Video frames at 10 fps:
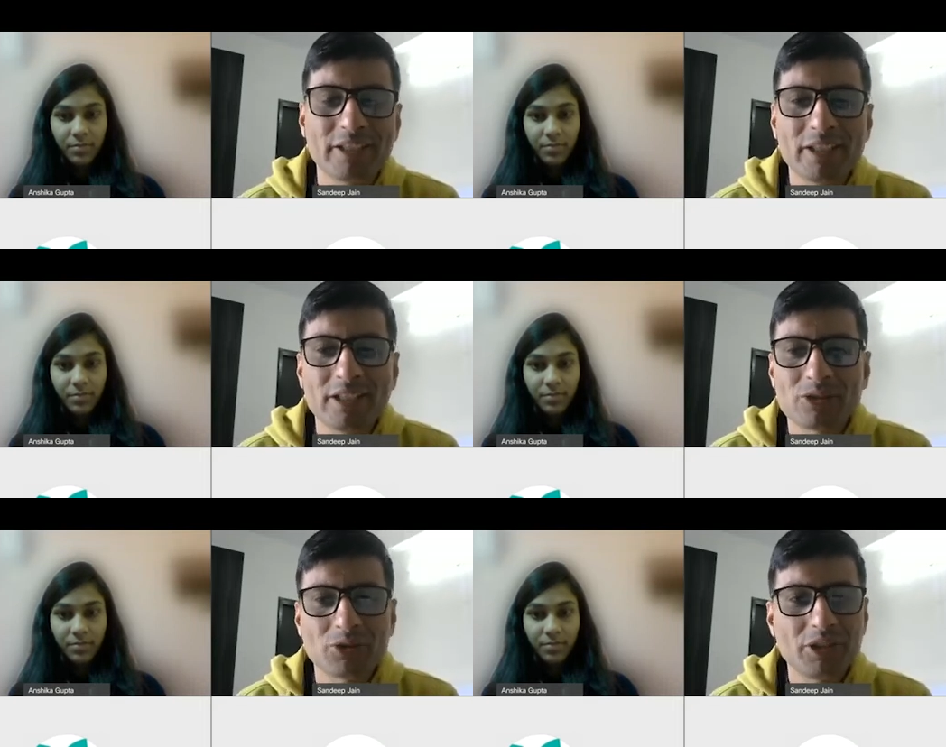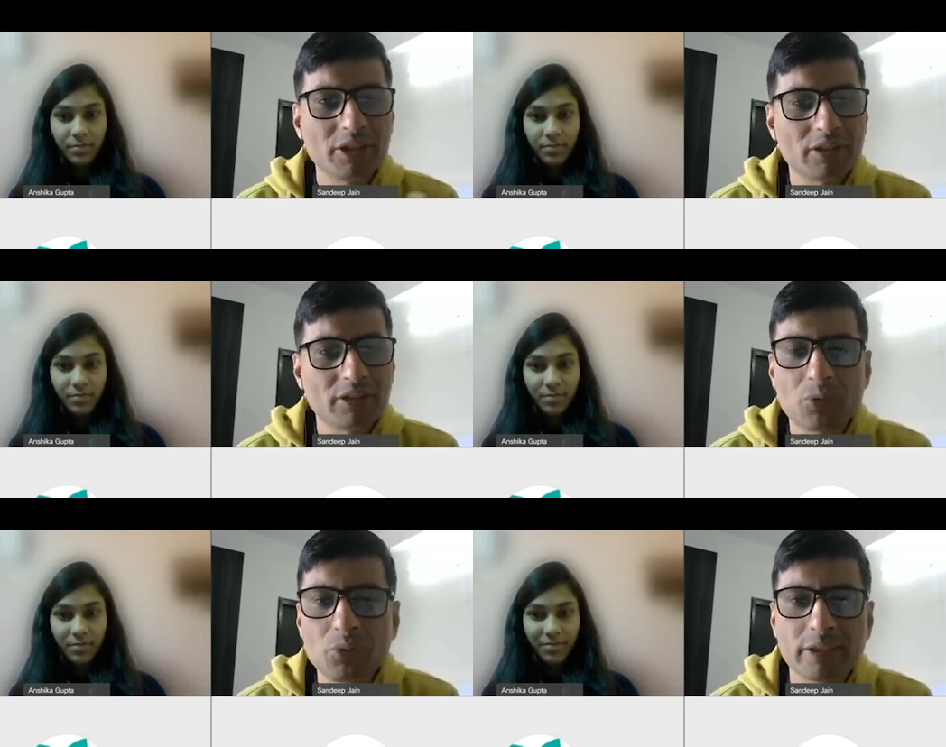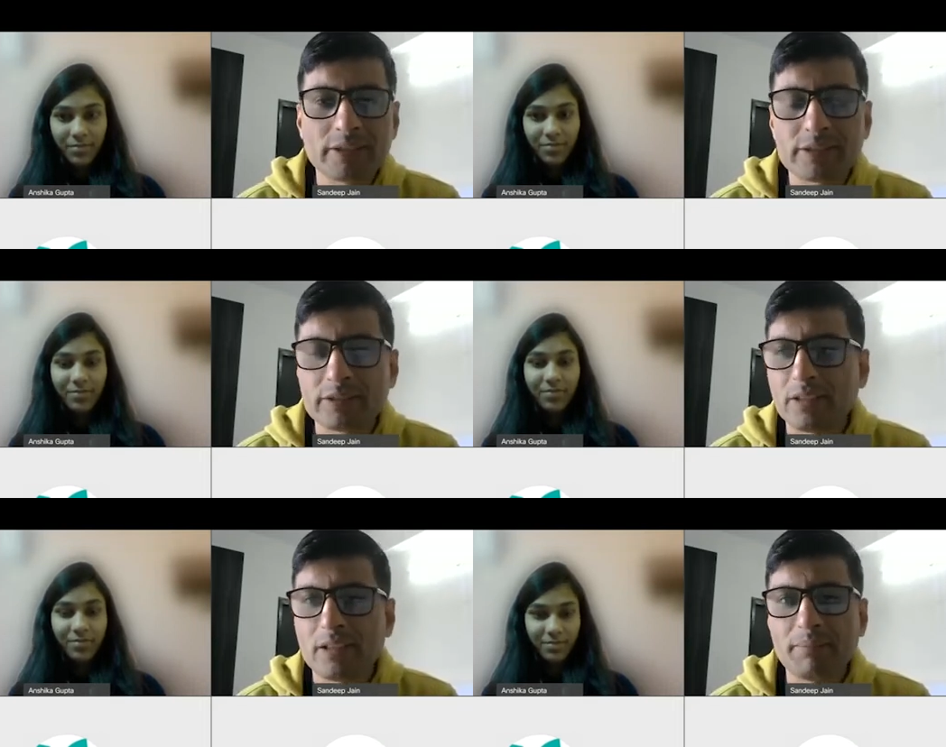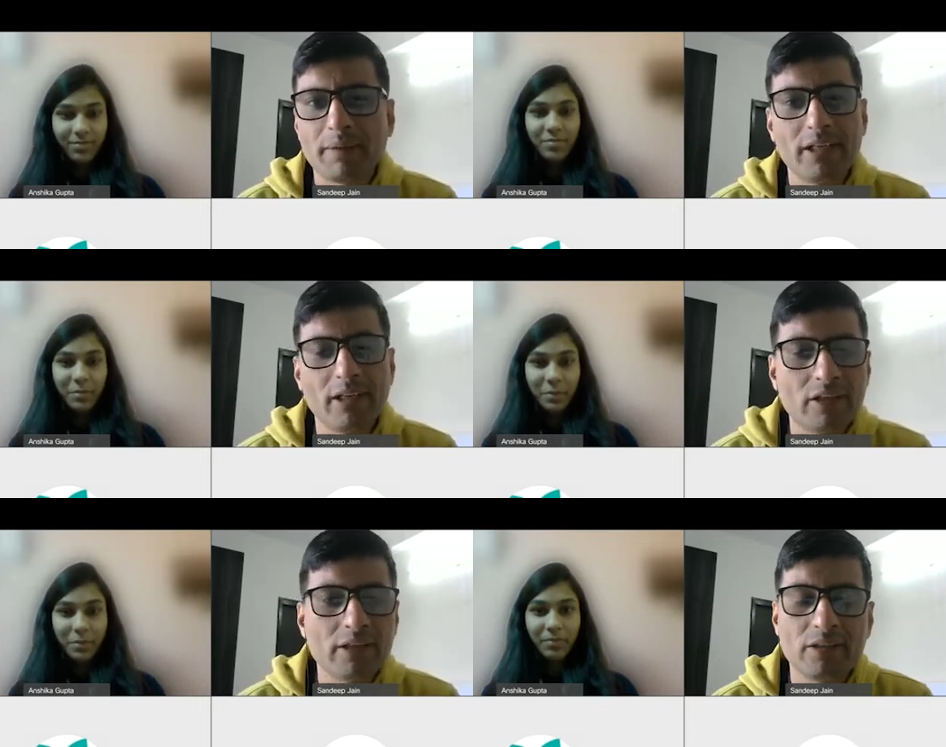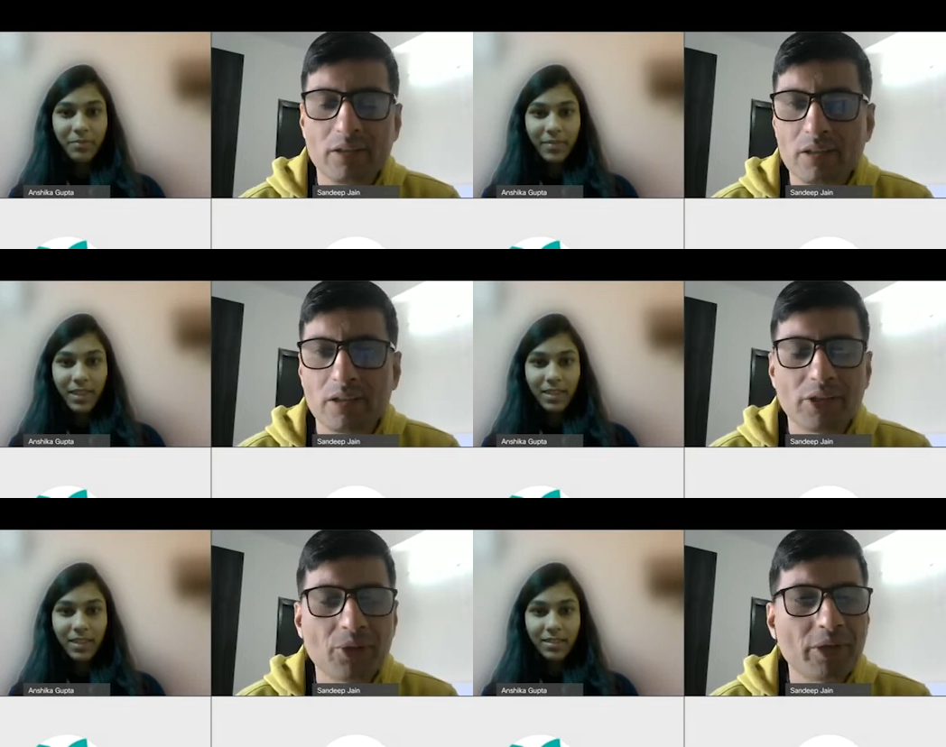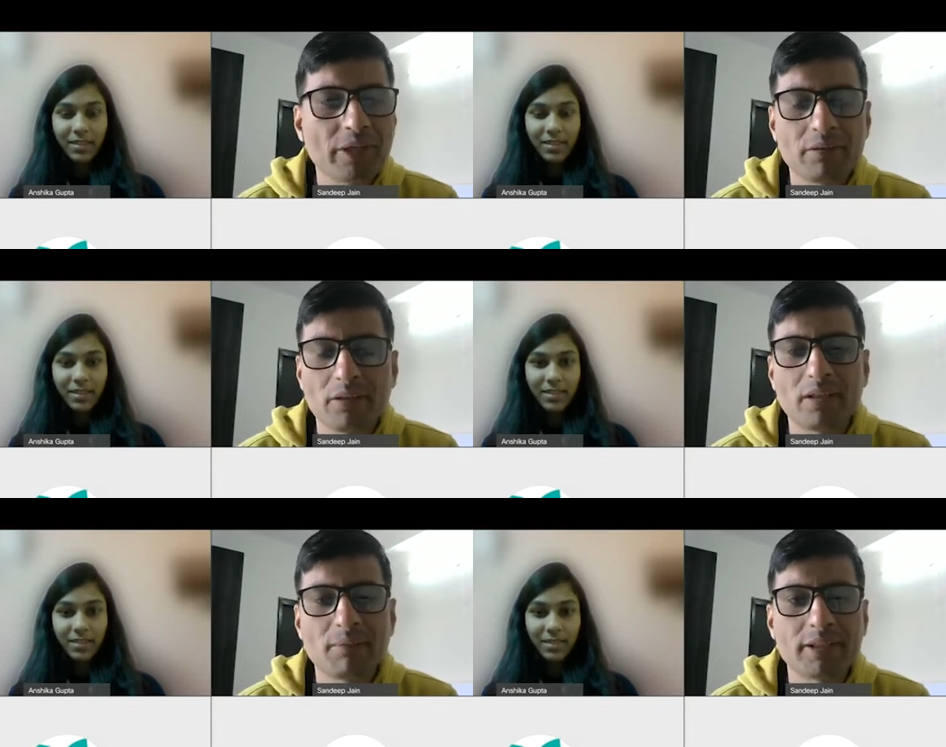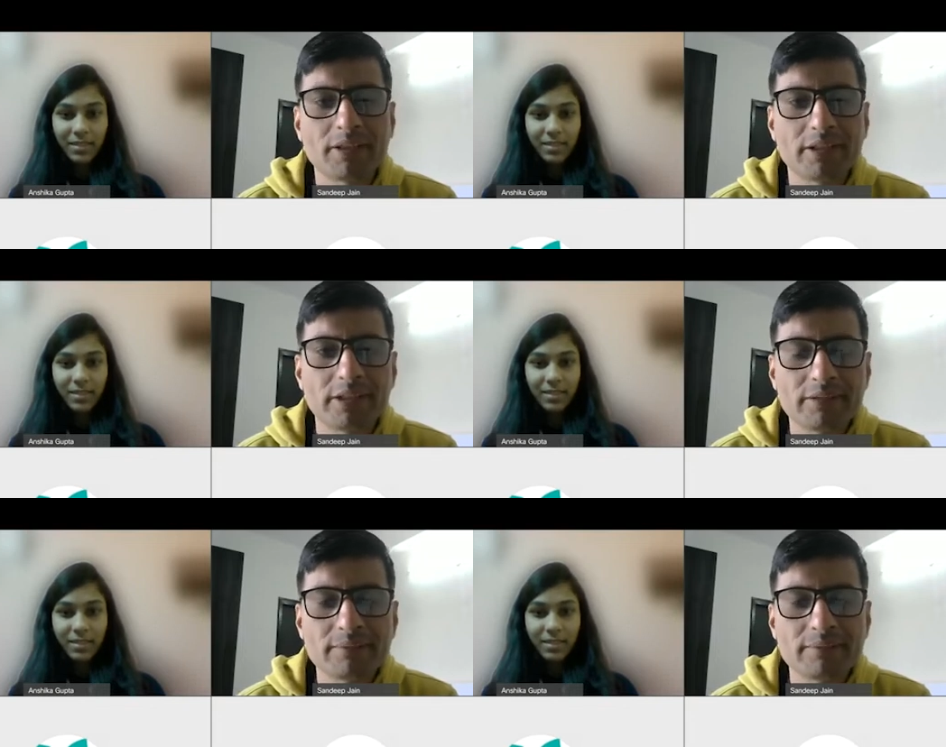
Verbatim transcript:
Speaker 1: So these are the two things uh, I learned uh, during uh, my journey.